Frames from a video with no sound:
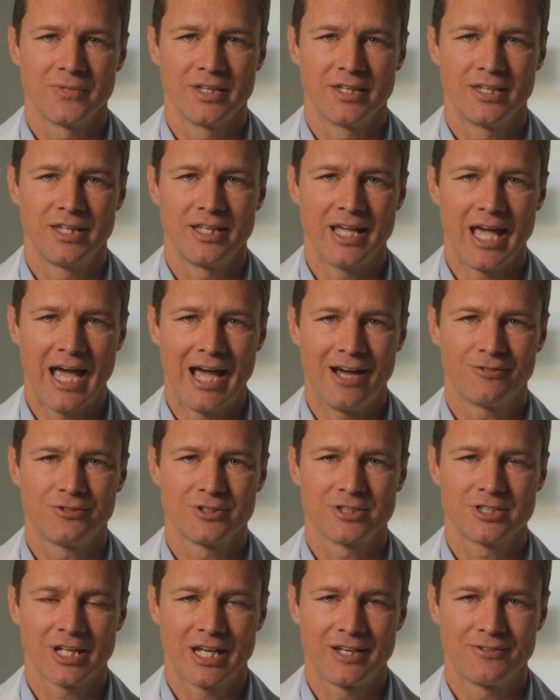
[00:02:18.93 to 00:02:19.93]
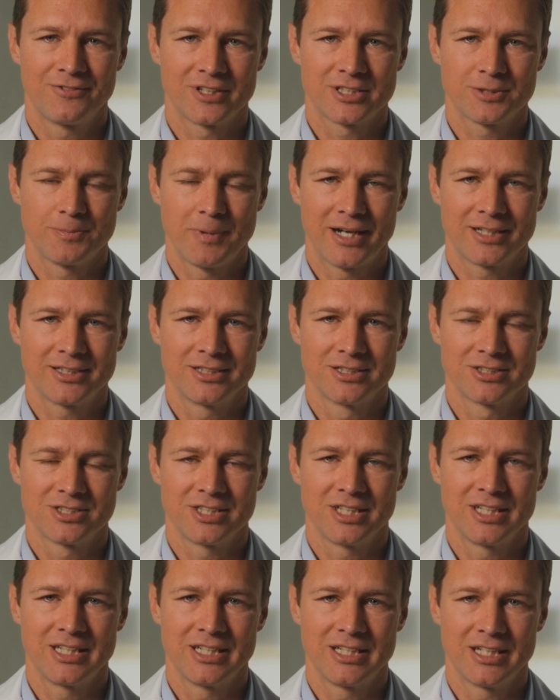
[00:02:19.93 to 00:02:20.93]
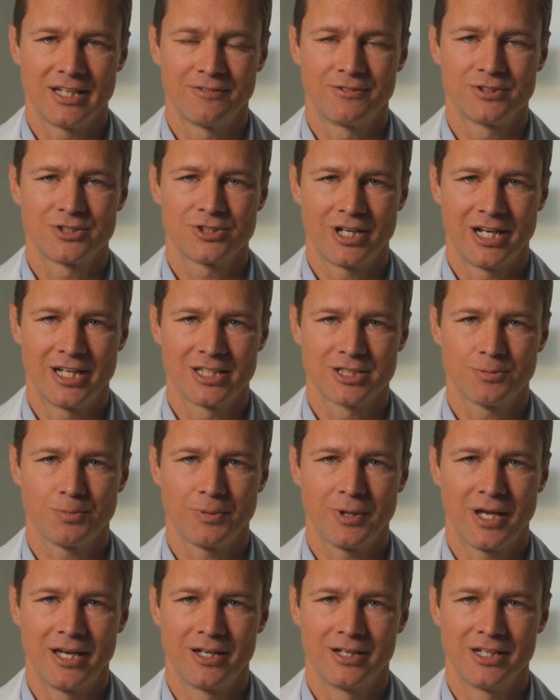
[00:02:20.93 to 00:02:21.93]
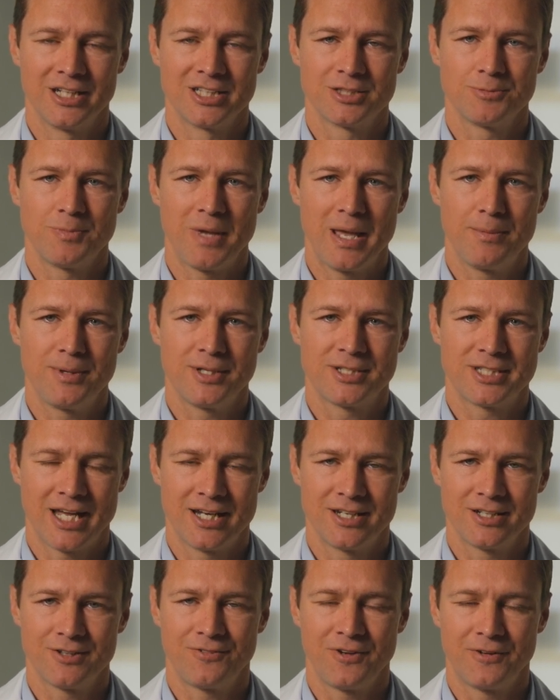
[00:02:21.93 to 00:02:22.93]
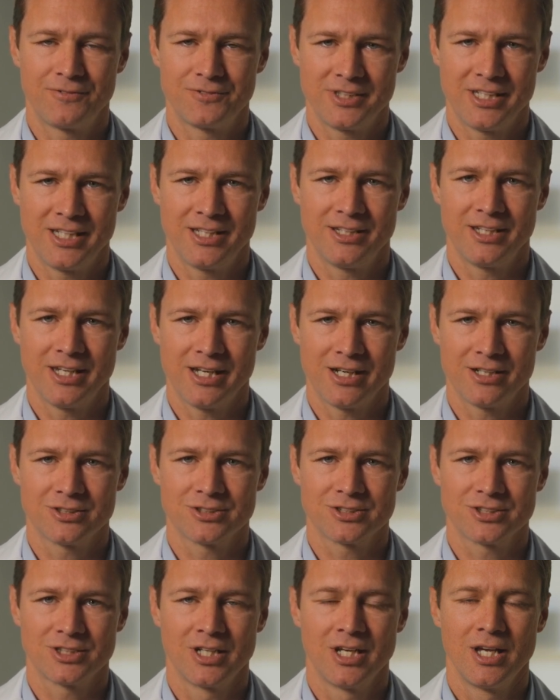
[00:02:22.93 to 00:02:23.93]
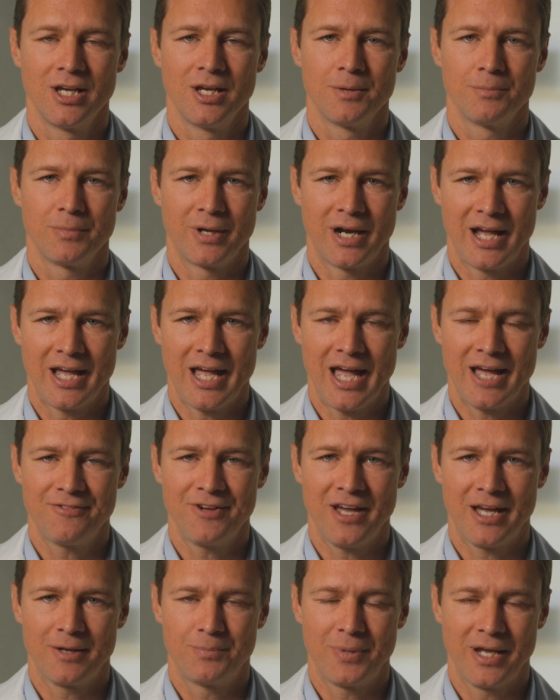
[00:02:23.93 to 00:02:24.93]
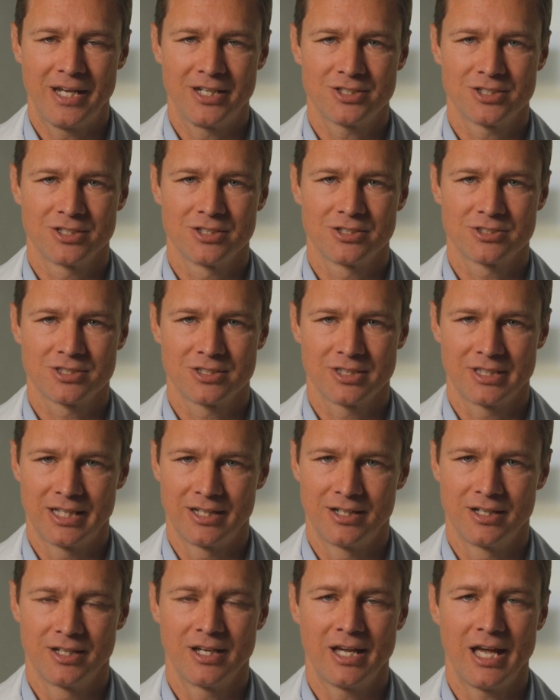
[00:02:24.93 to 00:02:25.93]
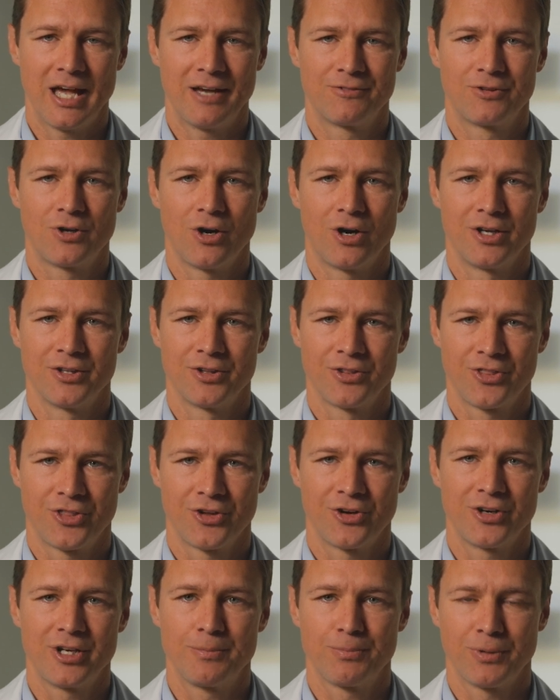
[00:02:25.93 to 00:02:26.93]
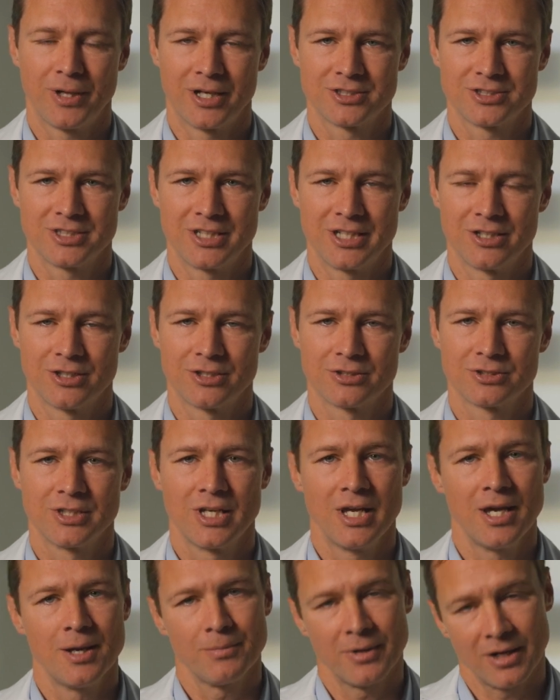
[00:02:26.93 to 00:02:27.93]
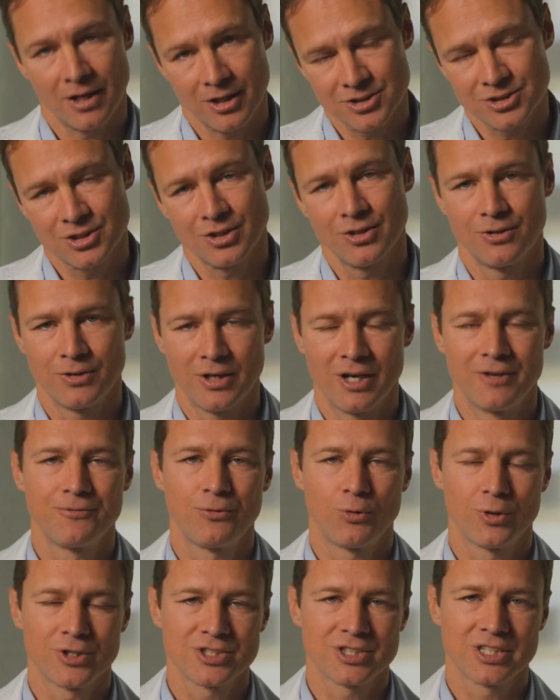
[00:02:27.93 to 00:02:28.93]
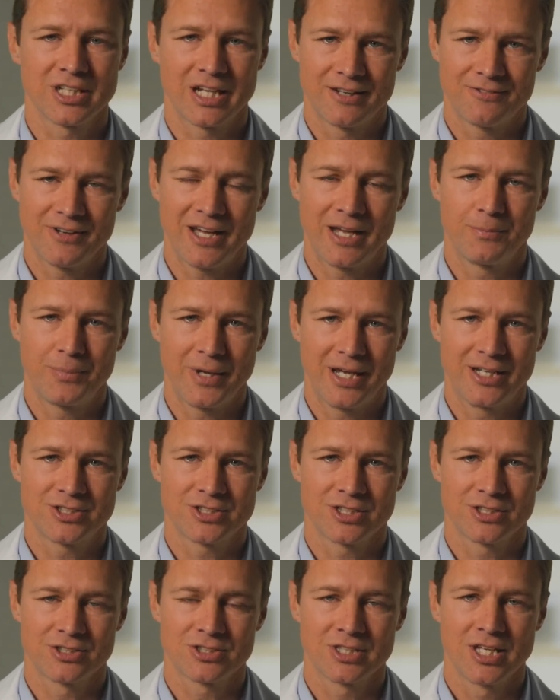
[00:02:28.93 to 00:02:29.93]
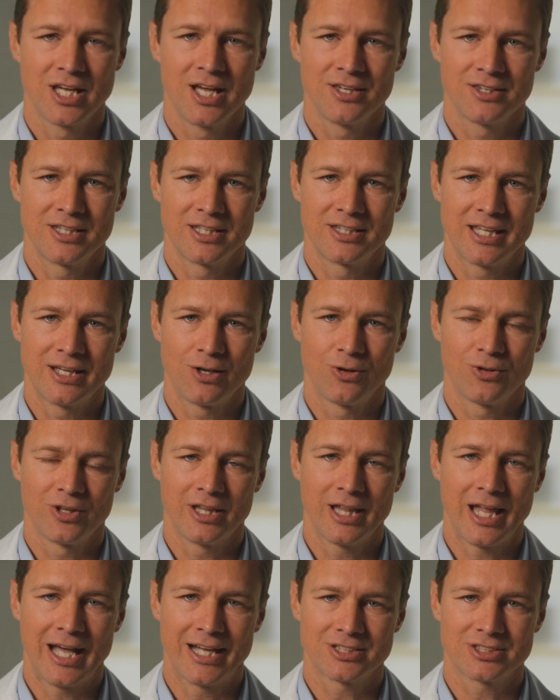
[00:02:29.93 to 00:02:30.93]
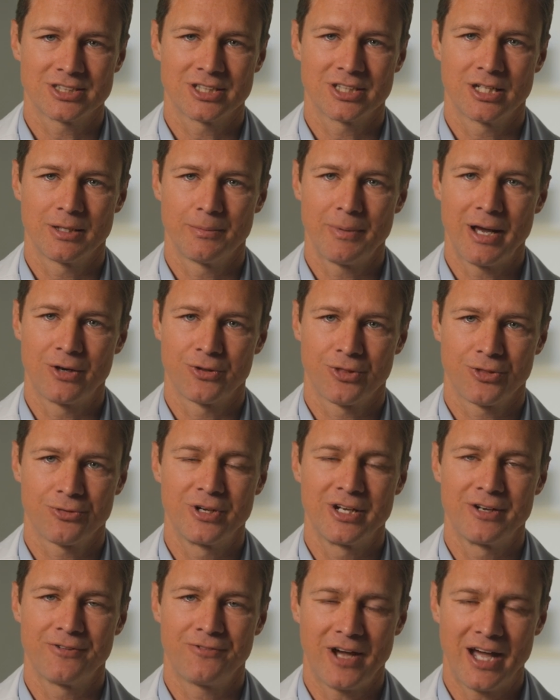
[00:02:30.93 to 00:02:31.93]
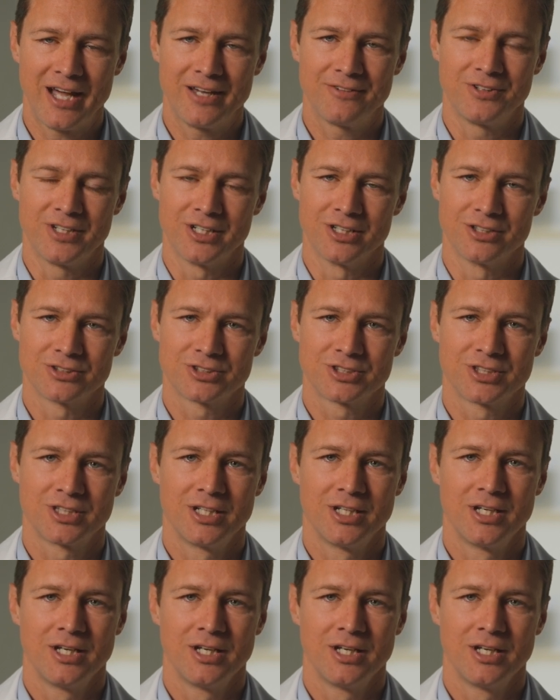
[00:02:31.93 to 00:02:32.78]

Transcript: The average life expectancy of a transplant is maybe 10 to 15 years, but I have had patients that have gone 30 plus years, but also, unfortunately, I've had patients that they only lasted about 3 to 5 years.